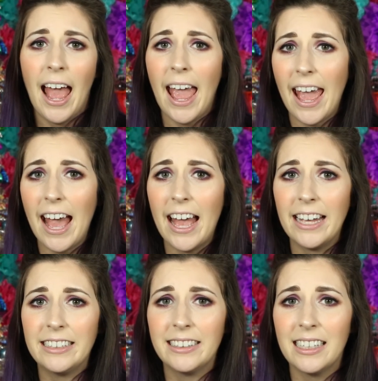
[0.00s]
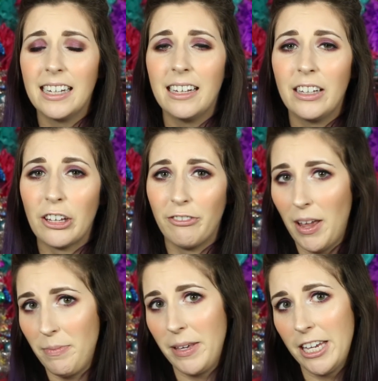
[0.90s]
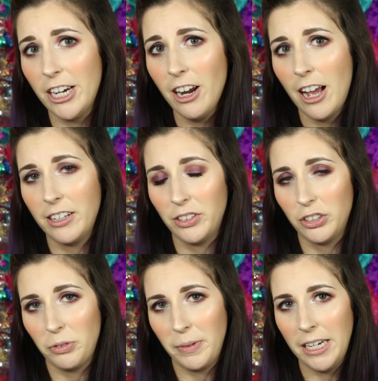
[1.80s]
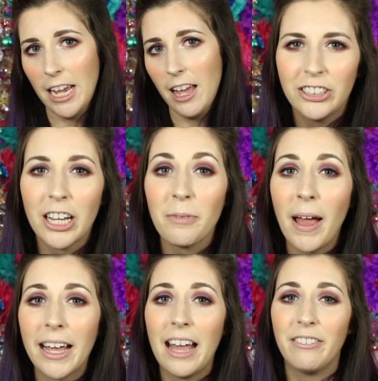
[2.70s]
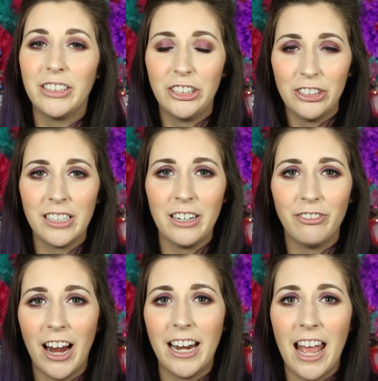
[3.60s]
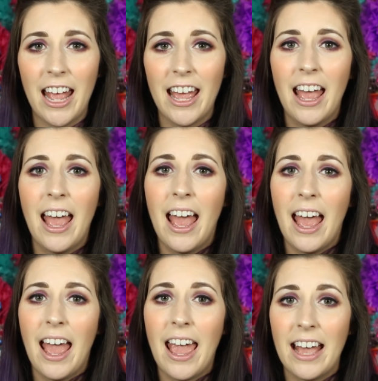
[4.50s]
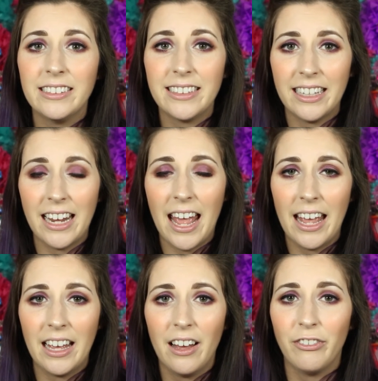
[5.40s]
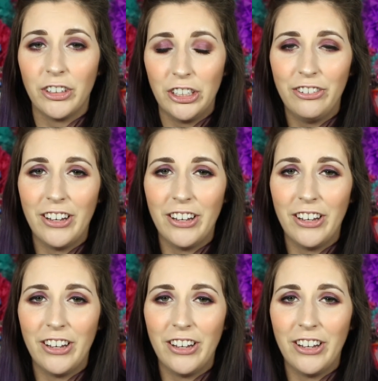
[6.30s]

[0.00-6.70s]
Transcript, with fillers: And you can find me here on social media. Check back every Tuesday, Friday, and Sunday for new